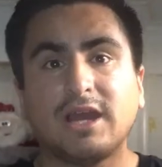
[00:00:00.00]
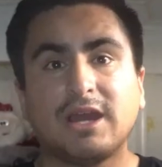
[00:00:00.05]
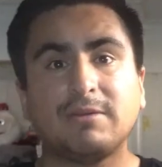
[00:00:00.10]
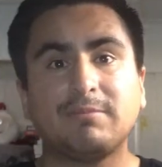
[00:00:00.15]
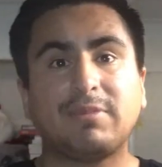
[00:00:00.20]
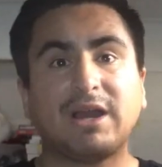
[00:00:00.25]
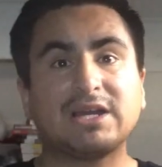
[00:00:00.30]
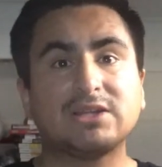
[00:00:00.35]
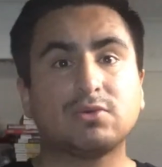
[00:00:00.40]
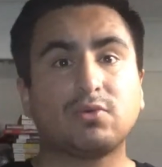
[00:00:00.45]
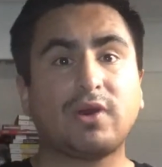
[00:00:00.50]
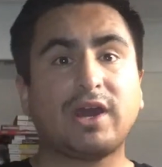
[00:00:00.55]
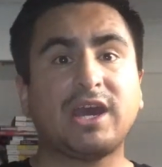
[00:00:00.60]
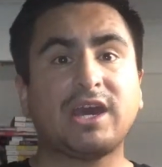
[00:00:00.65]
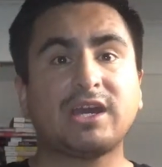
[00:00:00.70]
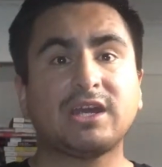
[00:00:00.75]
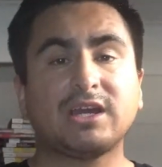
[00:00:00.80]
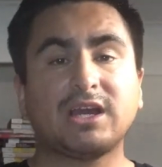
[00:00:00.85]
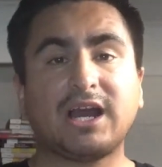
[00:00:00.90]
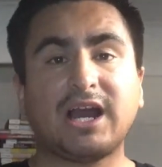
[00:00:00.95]
And by the
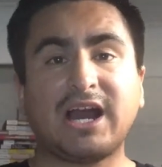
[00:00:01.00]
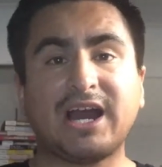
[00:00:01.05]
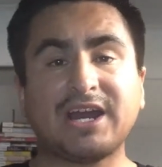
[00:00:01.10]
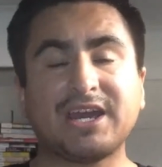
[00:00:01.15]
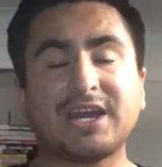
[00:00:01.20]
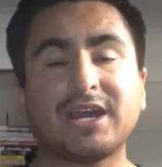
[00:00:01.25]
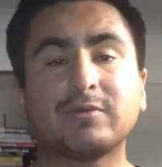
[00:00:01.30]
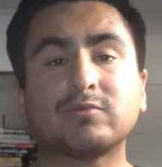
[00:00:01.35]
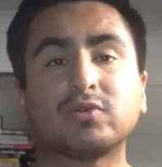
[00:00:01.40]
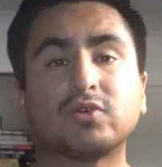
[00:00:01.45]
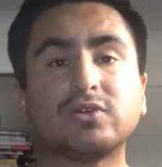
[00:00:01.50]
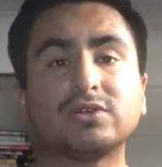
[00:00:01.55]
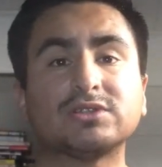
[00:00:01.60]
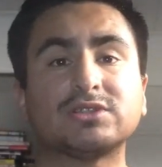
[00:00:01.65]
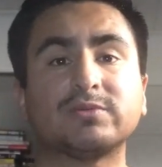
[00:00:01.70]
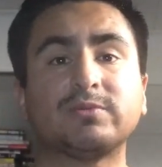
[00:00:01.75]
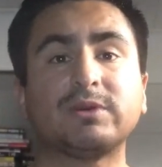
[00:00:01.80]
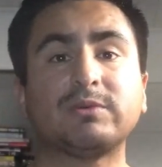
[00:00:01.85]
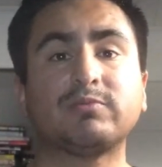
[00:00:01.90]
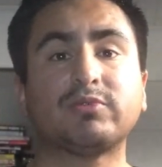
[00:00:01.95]
way, I am going
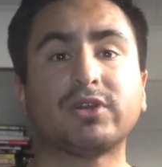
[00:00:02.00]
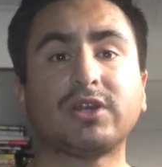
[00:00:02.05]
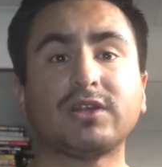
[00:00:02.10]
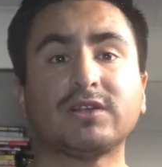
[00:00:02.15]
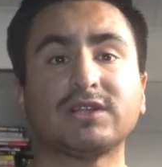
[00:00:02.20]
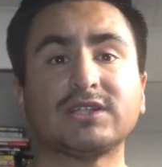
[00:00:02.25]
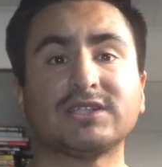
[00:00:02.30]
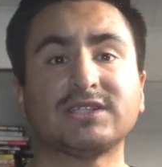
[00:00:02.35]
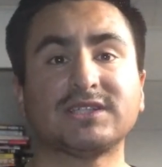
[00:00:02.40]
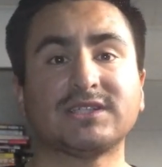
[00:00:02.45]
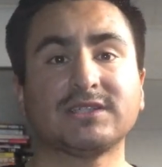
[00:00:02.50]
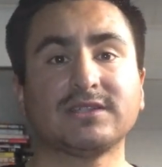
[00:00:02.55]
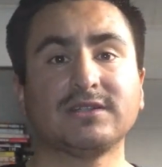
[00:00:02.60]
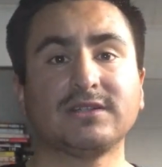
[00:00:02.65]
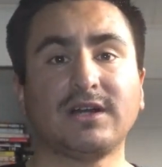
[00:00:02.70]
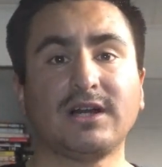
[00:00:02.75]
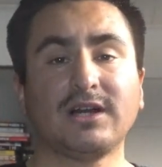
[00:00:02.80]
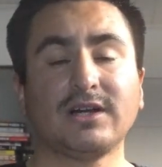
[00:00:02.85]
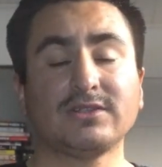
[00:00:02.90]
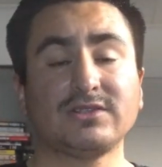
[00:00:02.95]
to be putting these
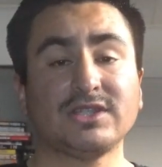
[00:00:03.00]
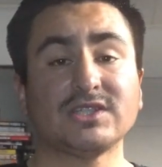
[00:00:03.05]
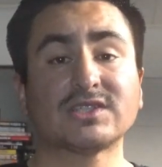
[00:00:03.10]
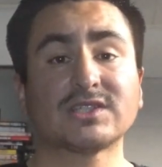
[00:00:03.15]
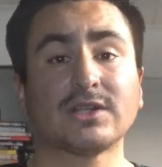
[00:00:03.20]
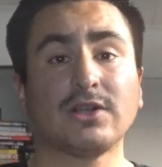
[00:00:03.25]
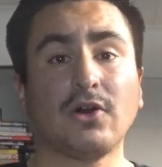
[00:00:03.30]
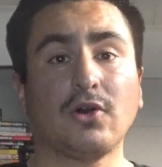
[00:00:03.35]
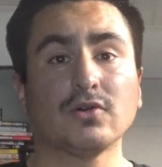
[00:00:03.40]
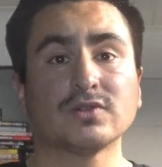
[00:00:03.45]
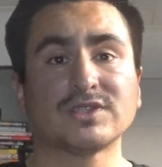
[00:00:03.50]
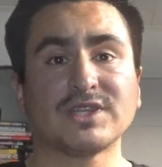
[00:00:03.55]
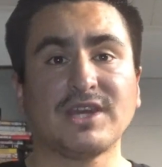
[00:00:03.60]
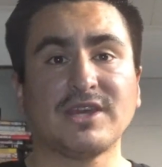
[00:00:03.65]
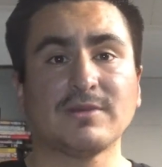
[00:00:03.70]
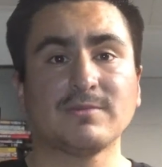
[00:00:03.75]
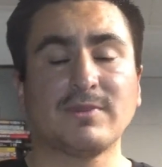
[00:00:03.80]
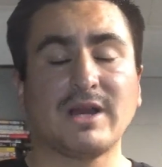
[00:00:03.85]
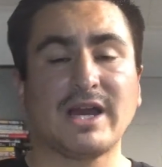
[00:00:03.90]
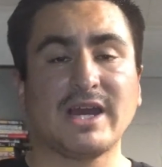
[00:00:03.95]
clothes
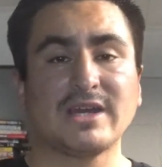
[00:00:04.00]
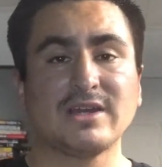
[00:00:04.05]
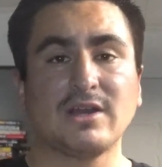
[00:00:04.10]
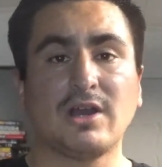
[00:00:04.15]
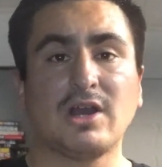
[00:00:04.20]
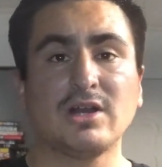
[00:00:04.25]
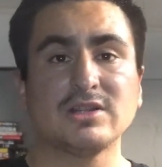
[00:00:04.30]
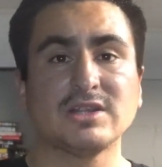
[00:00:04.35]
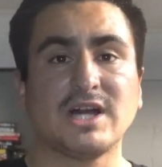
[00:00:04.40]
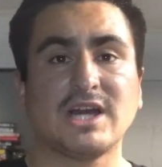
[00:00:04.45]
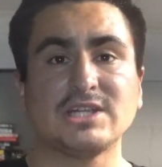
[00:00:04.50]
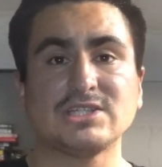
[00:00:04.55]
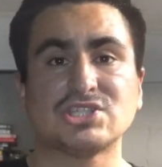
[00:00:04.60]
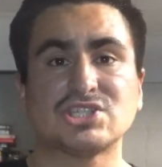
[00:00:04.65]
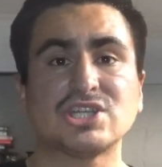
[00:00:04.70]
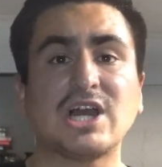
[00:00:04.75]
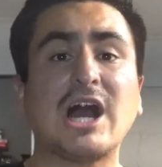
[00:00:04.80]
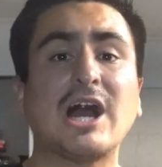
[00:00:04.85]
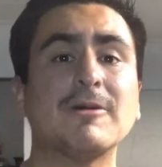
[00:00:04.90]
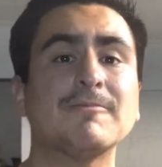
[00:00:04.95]
in my online
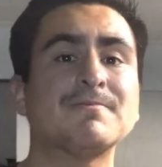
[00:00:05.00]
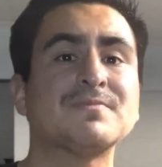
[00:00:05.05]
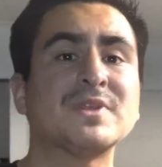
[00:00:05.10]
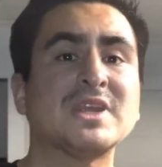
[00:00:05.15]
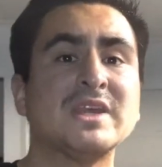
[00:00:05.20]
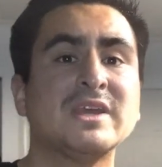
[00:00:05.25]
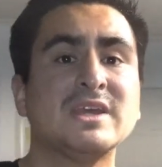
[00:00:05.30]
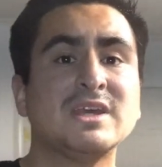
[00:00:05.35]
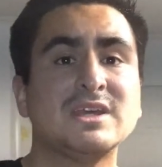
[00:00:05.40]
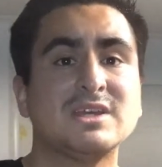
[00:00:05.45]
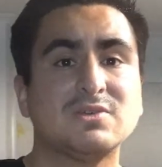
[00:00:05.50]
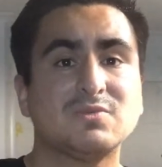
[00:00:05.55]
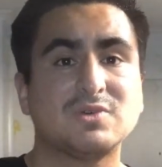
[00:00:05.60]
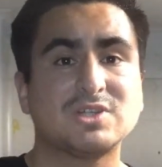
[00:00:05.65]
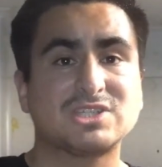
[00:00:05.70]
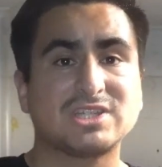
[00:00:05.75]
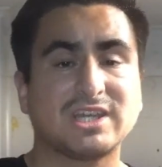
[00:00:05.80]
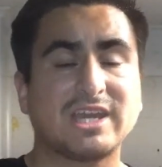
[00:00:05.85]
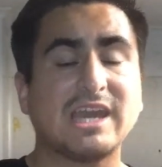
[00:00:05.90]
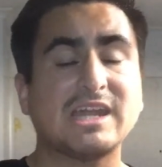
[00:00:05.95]
shop,
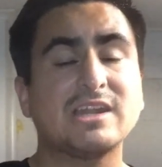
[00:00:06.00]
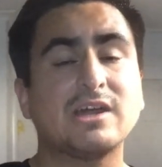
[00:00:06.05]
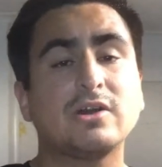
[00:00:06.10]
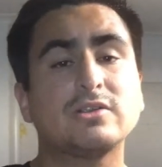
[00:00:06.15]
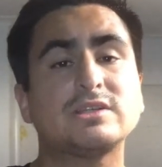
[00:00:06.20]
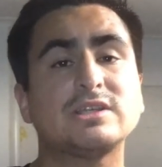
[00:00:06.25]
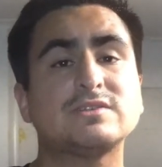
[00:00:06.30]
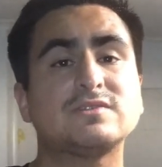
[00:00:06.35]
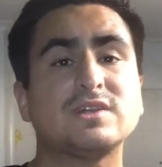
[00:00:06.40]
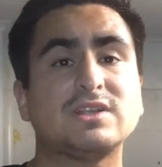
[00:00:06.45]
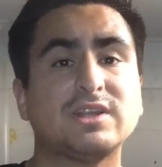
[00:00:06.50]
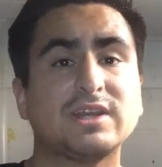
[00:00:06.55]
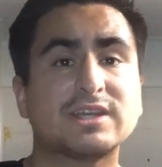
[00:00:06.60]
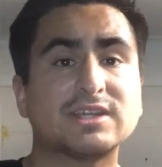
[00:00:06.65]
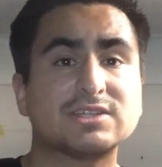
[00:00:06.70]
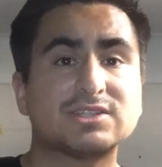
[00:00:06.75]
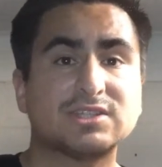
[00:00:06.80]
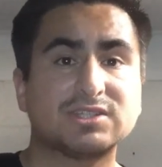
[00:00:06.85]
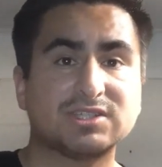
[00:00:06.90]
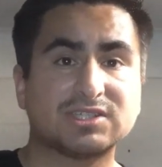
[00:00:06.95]
which again, I'll leave the
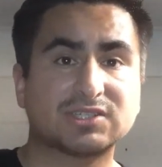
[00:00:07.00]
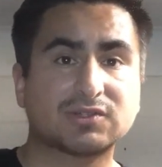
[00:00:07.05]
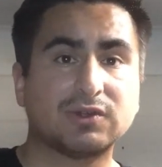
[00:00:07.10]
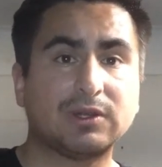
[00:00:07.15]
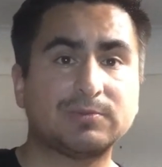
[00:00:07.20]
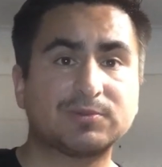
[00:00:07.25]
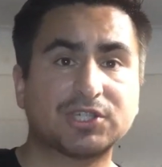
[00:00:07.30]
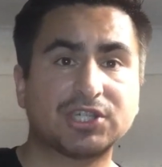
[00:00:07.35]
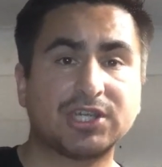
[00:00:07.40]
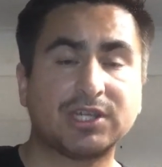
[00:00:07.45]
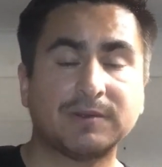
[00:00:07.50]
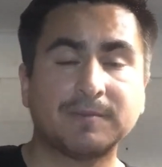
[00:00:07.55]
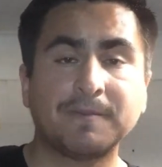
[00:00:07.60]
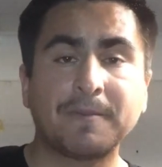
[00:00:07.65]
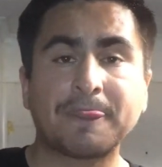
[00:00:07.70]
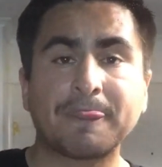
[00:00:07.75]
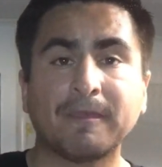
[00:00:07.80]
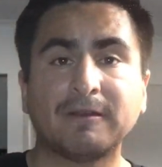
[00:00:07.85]
link in the description.